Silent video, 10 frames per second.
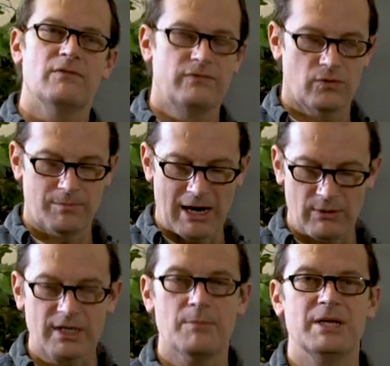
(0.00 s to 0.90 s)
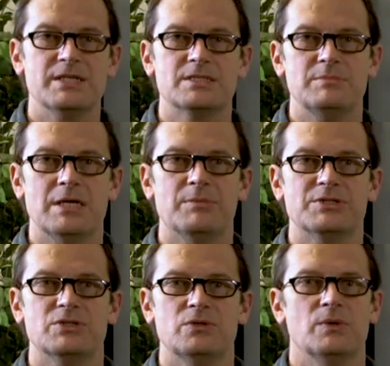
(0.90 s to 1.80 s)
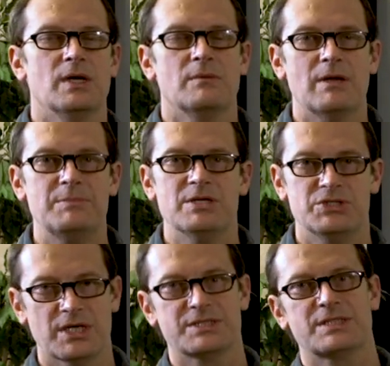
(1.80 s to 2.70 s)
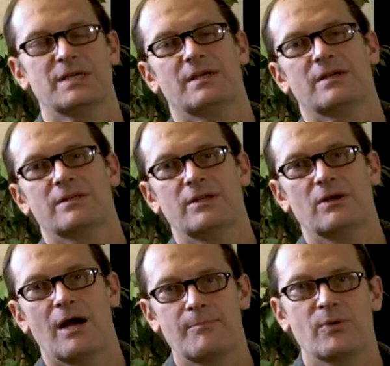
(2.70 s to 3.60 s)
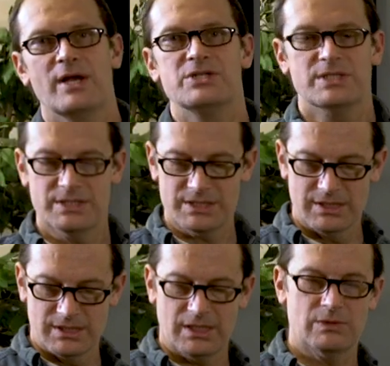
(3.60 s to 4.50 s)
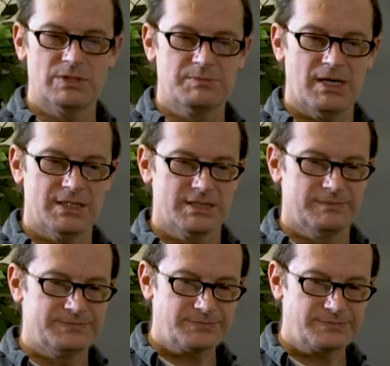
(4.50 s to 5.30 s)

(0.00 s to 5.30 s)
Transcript: for power companies to be able to maybe adjust their operations in response.